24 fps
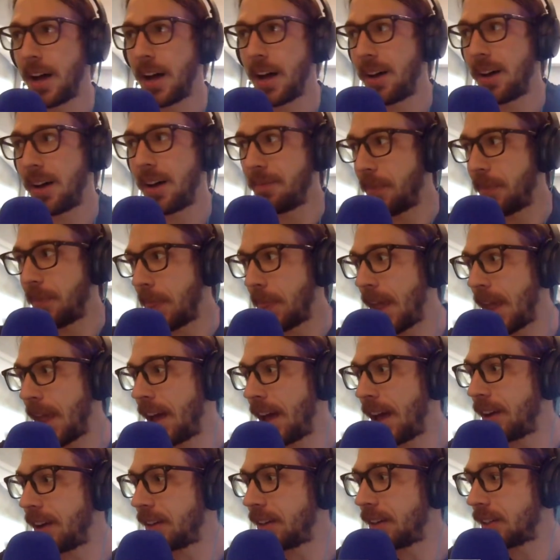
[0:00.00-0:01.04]

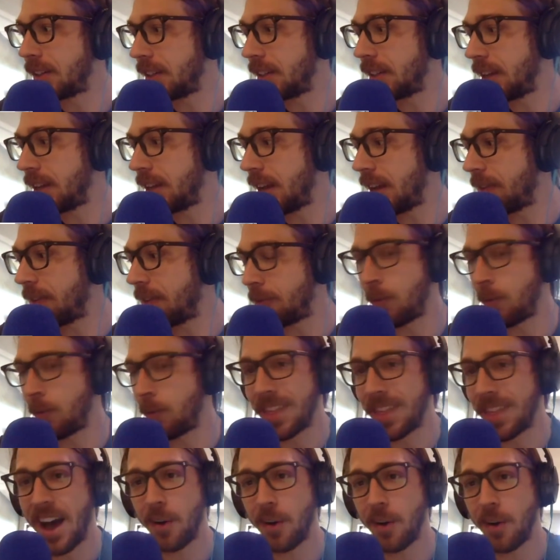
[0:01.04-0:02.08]
And if
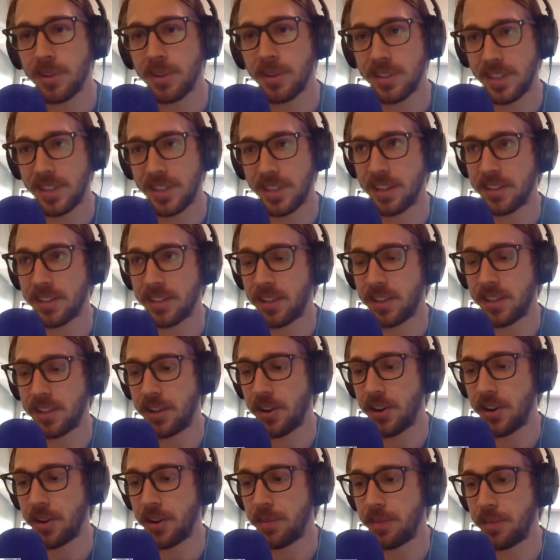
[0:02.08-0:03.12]
without stateless
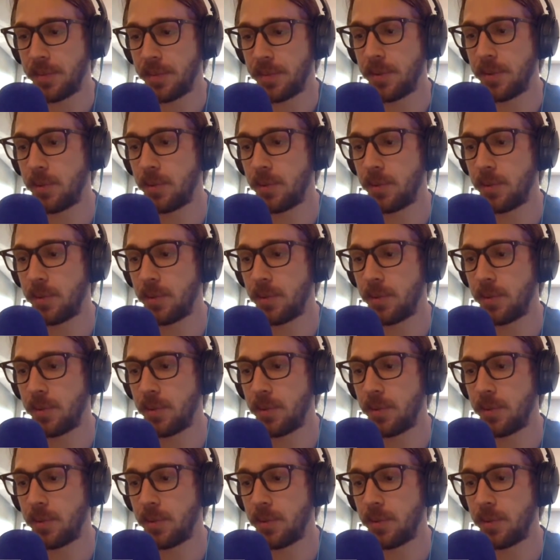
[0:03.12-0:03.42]
Ethereum,